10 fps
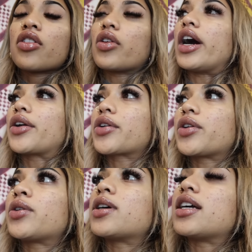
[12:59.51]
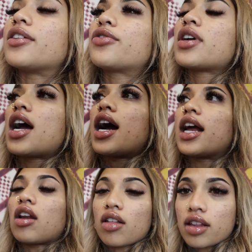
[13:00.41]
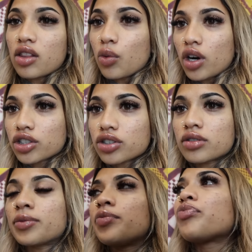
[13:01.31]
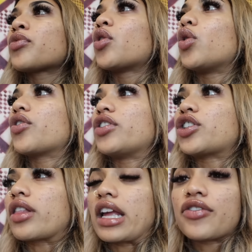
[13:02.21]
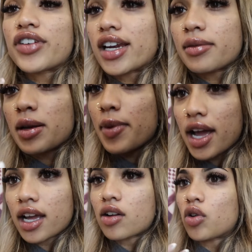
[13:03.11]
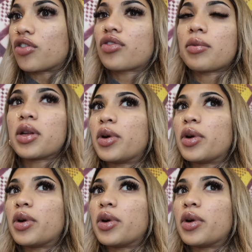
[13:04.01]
So I don't know if I lost in the washroom, or if it just like fell out of my bag, or if somebody